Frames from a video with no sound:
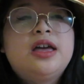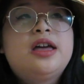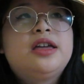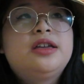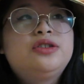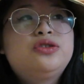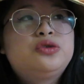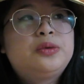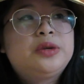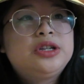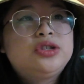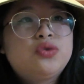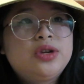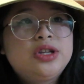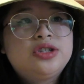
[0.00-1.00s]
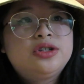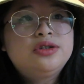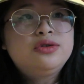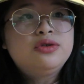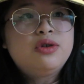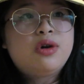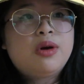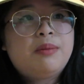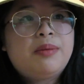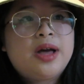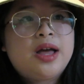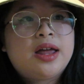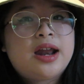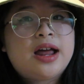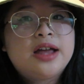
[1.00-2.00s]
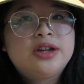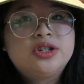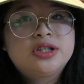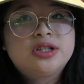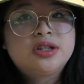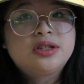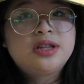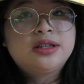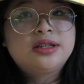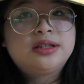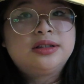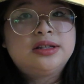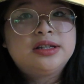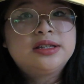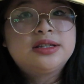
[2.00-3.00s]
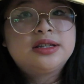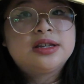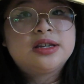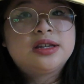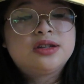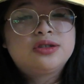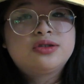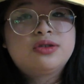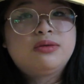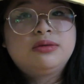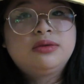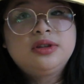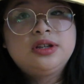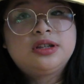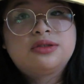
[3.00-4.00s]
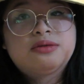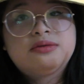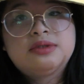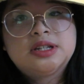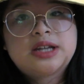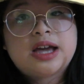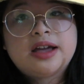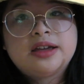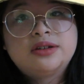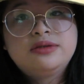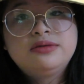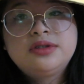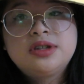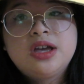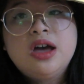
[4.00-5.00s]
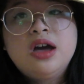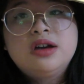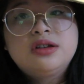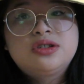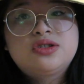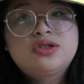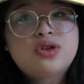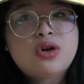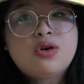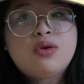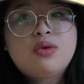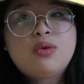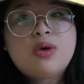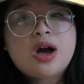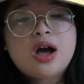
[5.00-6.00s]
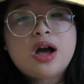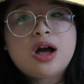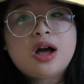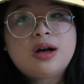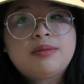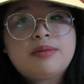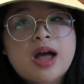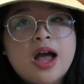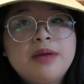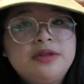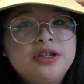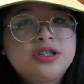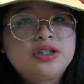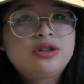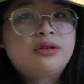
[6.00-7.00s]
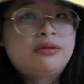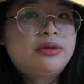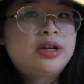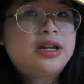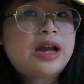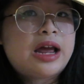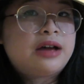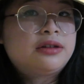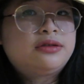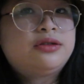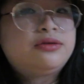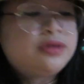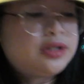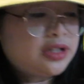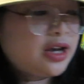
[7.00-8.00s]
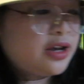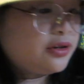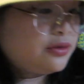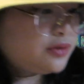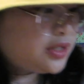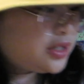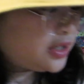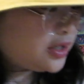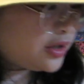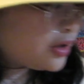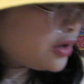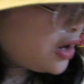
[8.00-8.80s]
in 2022 but i just looked at the list and it's only three titles so um, i'm just gonna read out those titles here